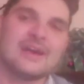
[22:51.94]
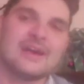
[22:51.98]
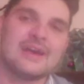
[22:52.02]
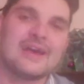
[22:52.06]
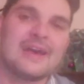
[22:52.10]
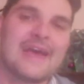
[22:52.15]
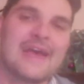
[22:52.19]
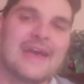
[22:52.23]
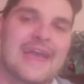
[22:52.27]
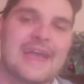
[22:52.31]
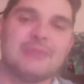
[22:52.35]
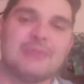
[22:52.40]

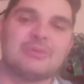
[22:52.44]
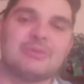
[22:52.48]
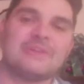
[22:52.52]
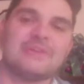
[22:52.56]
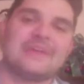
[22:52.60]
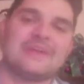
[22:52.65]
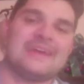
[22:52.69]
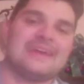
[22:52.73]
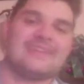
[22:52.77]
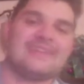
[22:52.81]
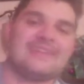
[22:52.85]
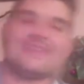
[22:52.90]
able to
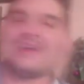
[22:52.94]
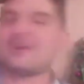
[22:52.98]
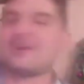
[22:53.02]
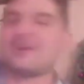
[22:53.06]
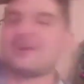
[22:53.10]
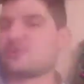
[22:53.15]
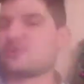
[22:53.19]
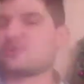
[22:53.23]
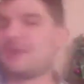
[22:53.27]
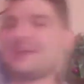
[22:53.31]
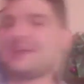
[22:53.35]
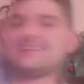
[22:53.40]
hit like
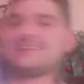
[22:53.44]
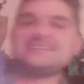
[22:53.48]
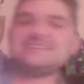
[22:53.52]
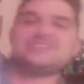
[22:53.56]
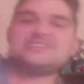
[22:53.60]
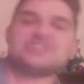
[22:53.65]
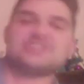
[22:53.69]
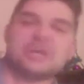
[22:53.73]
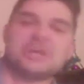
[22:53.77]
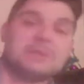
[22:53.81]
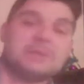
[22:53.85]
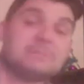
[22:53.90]
crazy
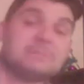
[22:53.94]
jumps